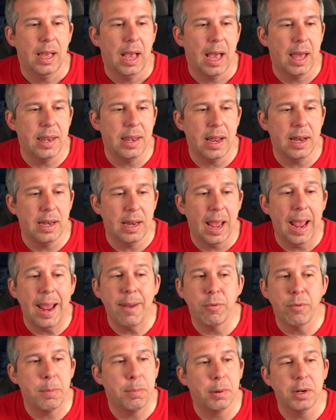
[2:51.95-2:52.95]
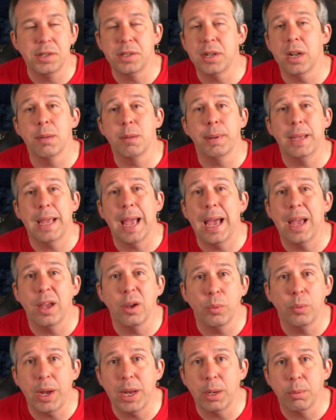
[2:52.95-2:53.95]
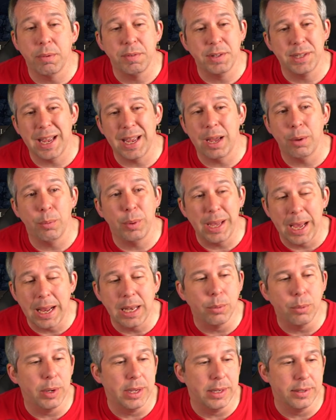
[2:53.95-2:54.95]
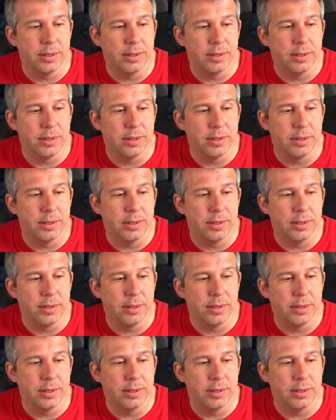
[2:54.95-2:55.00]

And then everybody's going to be AoE'd with his AoE anyway.